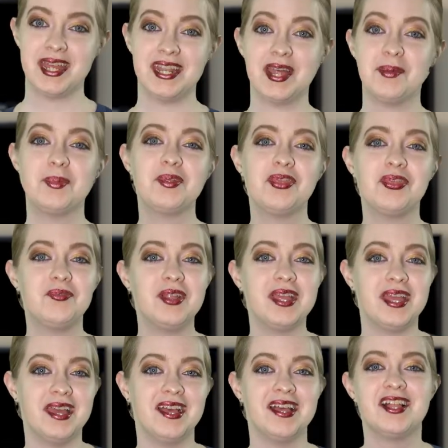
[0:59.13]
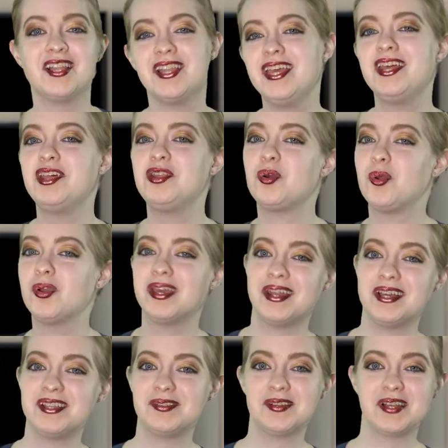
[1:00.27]
Number three, clean and
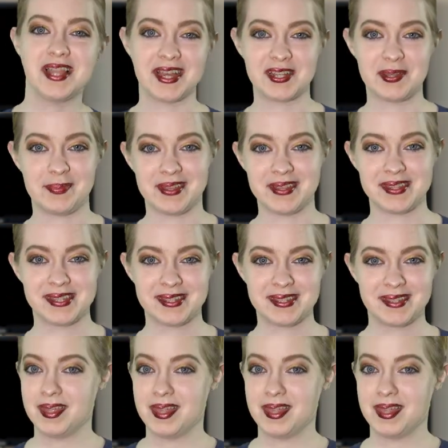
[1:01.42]
organize your collectibles.